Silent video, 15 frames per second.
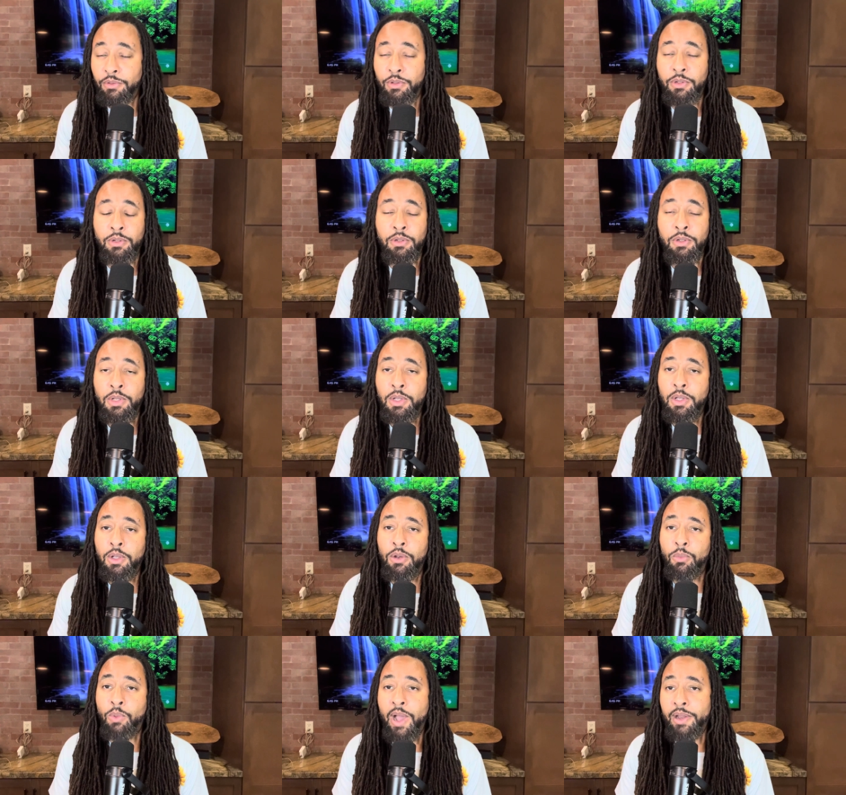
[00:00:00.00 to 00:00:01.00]
Or
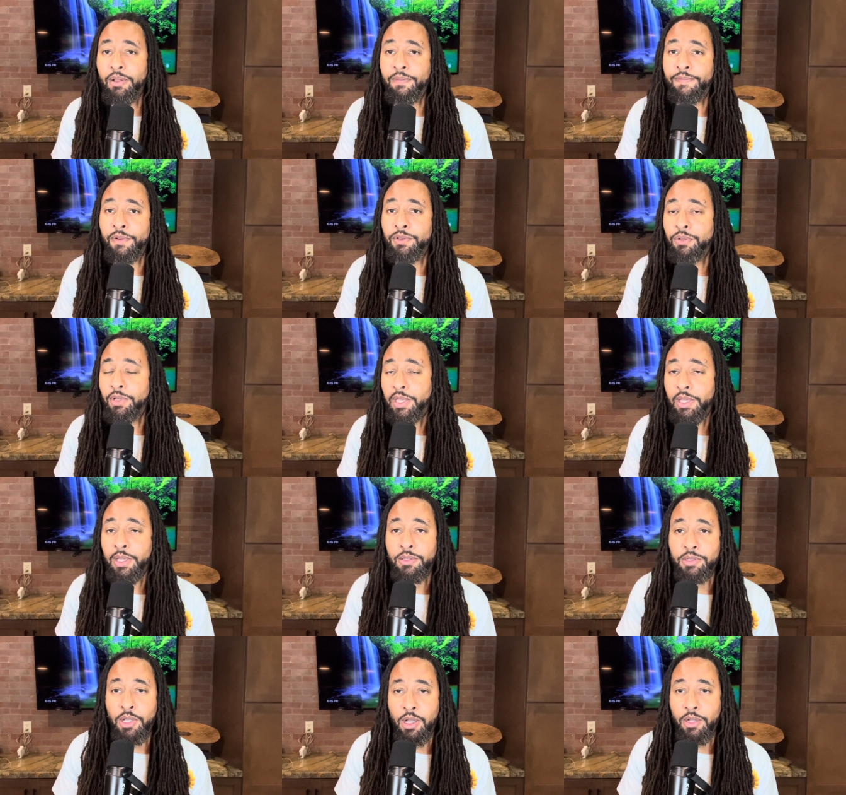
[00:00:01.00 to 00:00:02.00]
why do you feel you
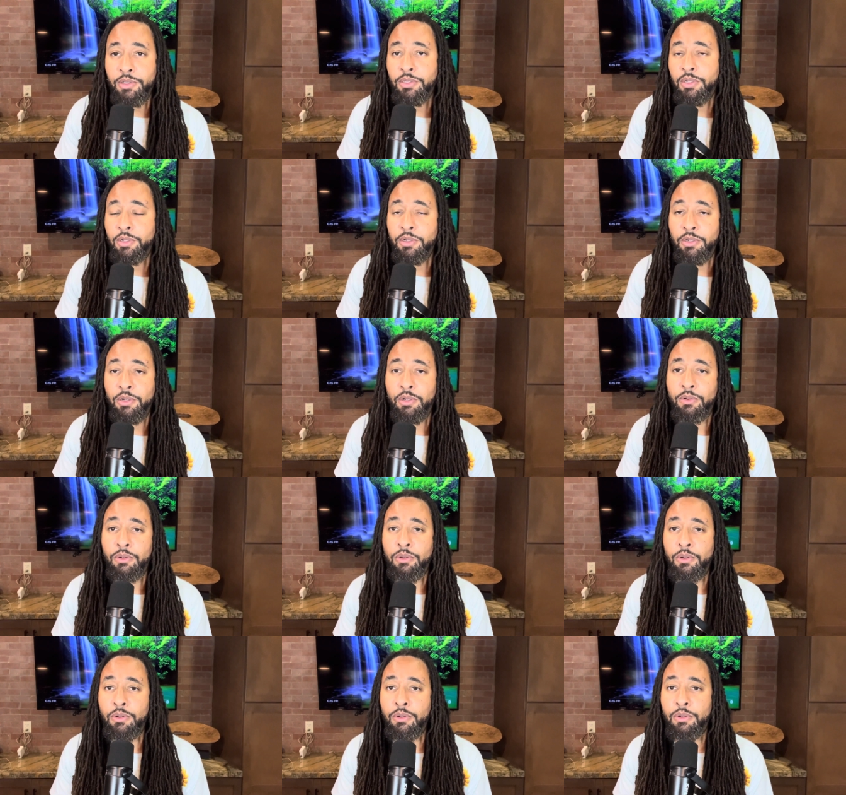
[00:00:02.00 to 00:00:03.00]
can't talk to her?
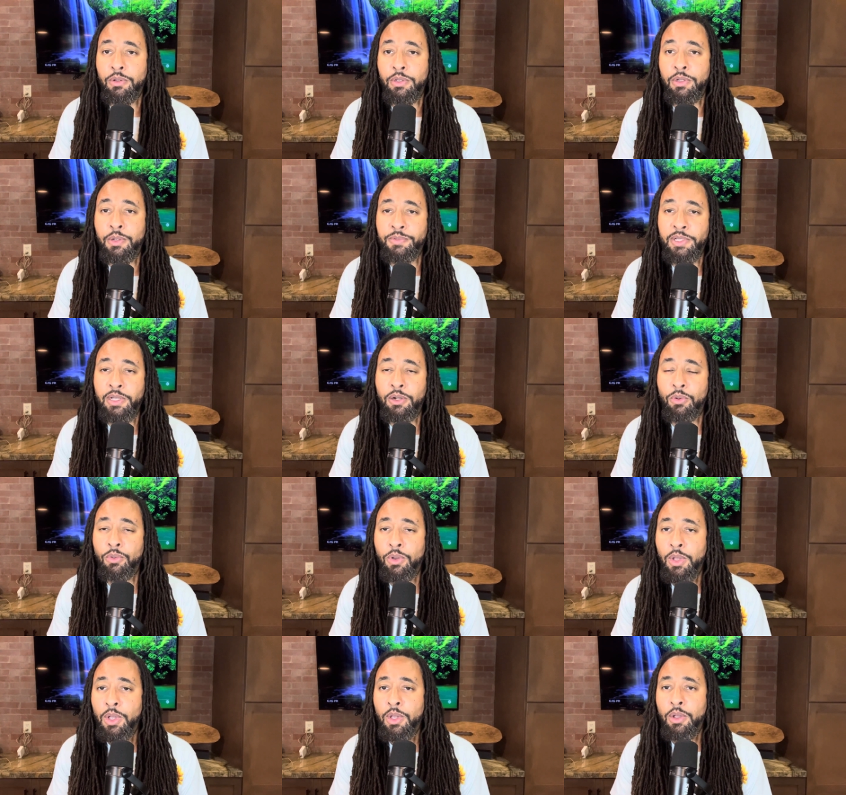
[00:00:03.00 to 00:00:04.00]
Or, you know what I'm saying? Or,
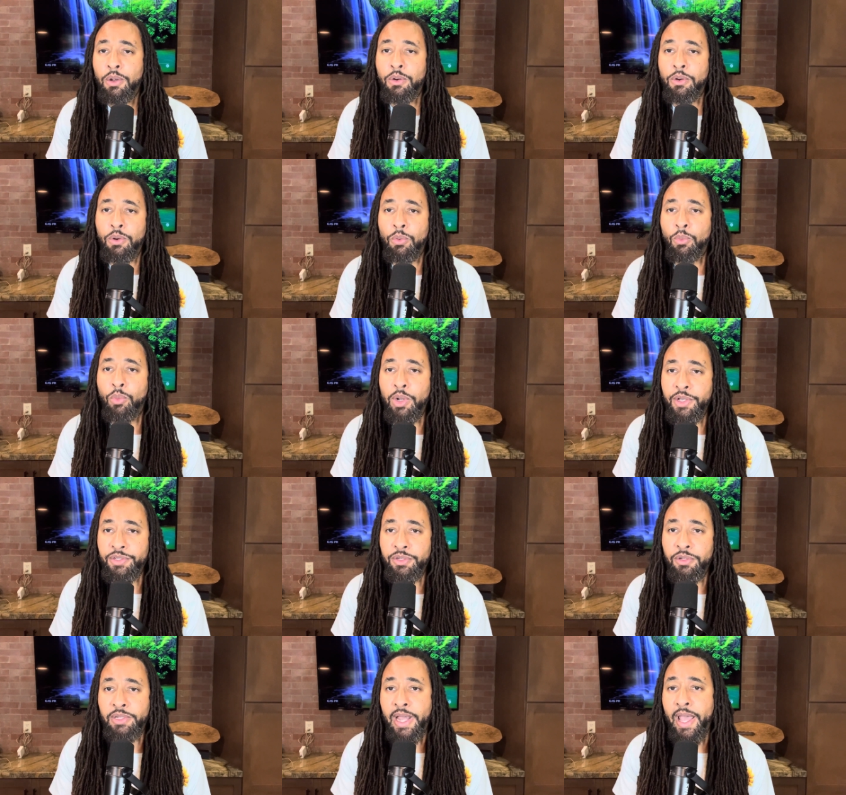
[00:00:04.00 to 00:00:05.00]
or what is
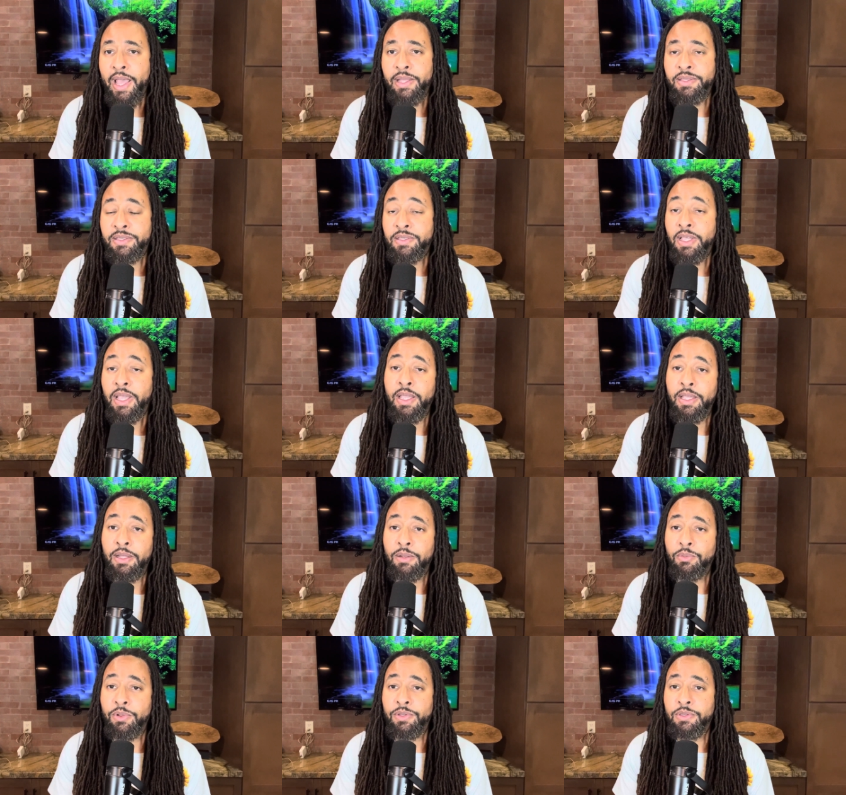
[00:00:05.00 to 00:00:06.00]
your dad
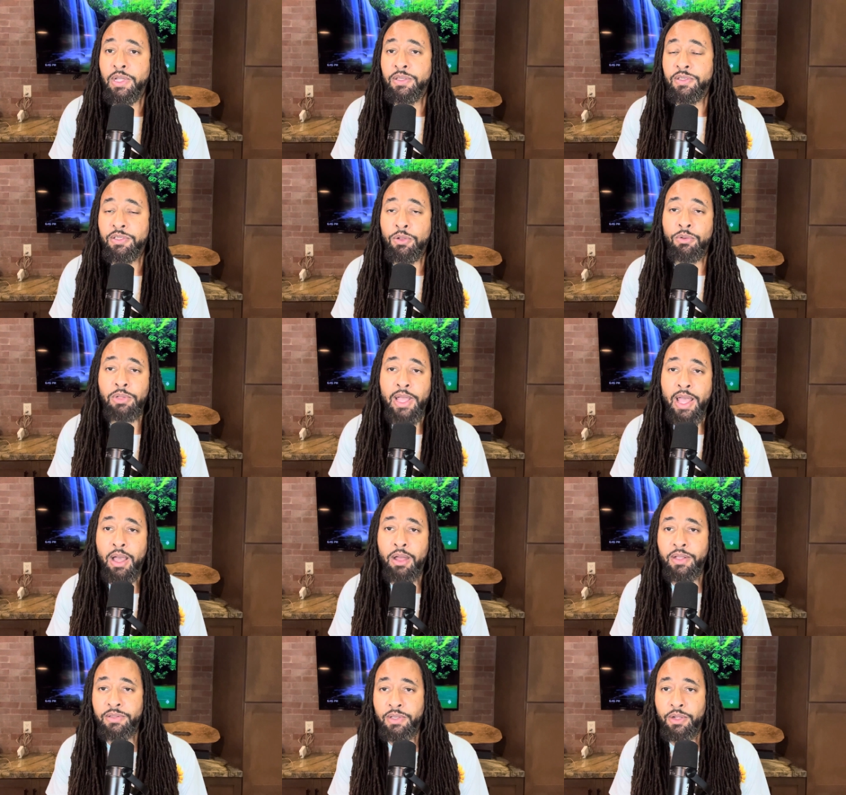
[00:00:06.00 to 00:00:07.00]
saying that's so
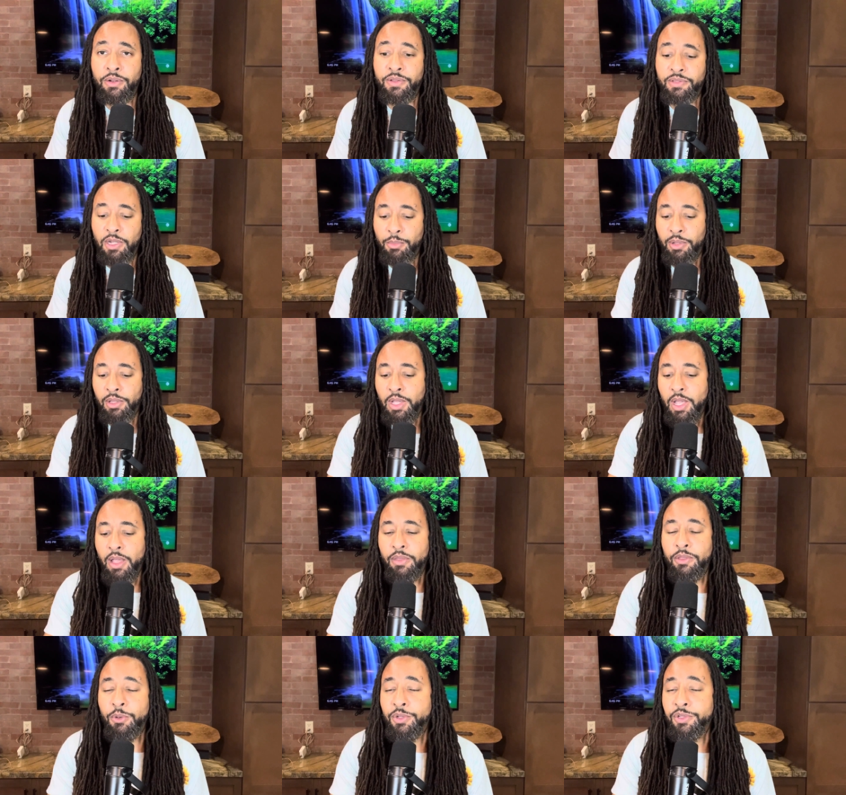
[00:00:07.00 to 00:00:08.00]
loud, et cetera, et cetera. But
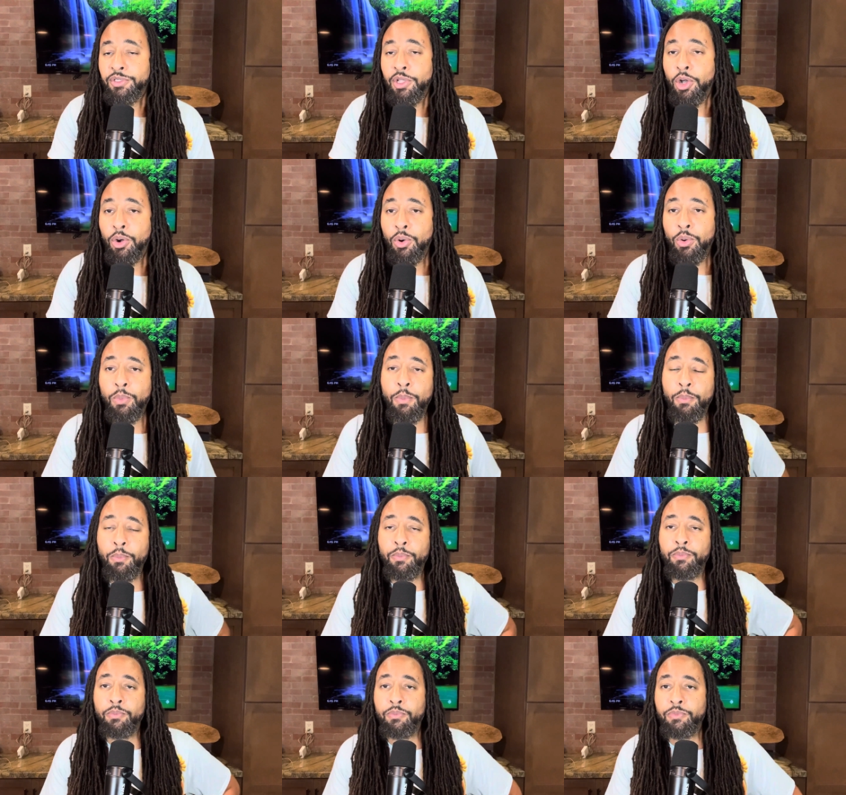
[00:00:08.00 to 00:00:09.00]
there was no
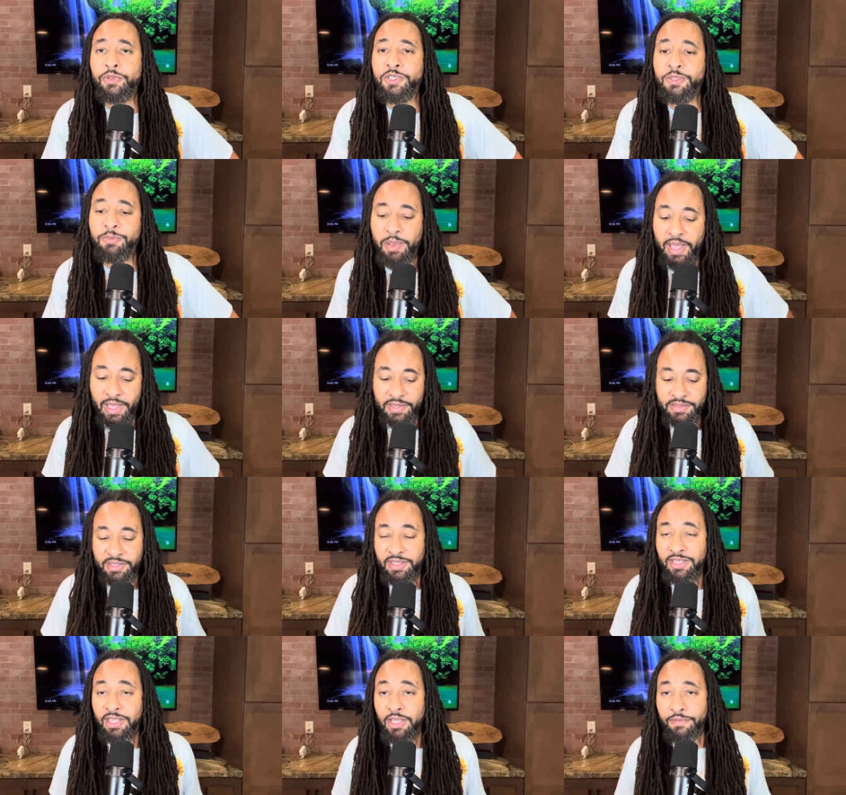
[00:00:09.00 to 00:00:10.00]
space
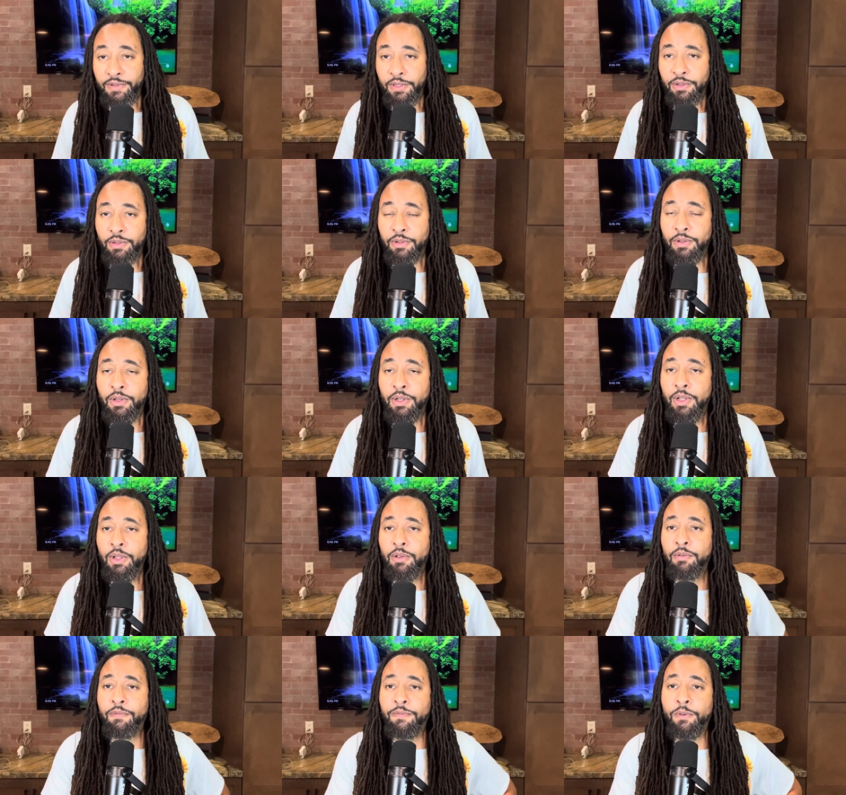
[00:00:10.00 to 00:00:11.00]
given
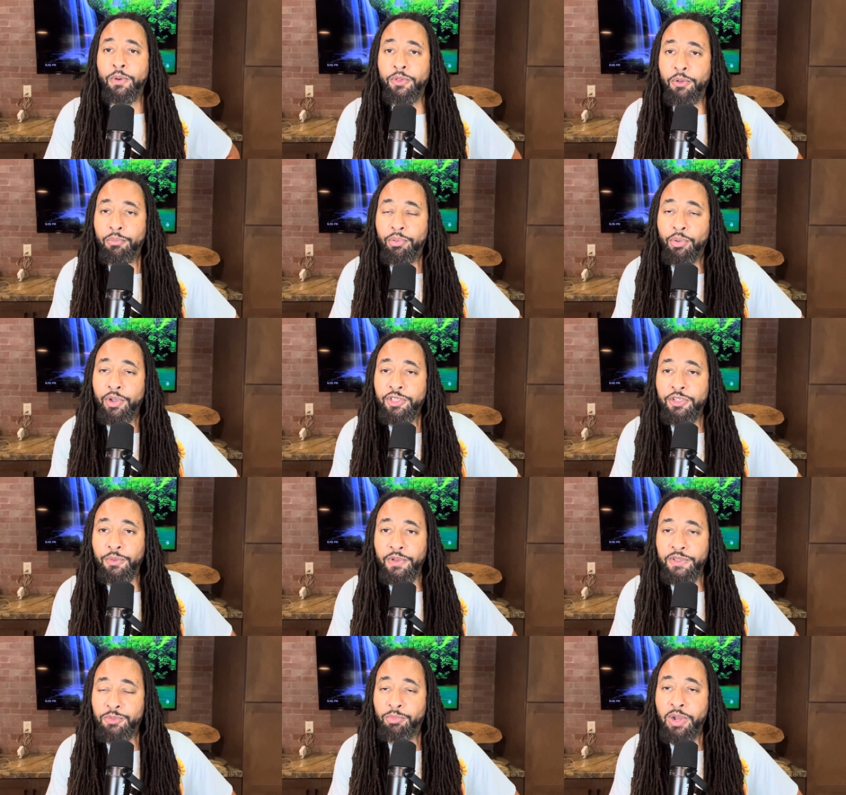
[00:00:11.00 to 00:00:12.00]
for the boy to
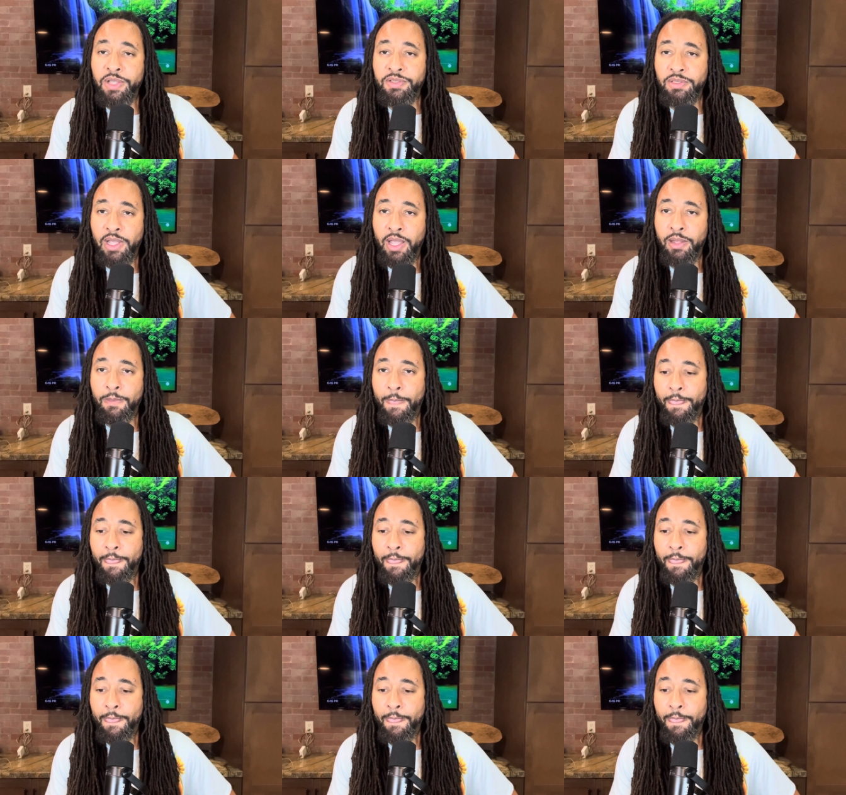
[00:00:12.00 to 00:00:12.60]
express that.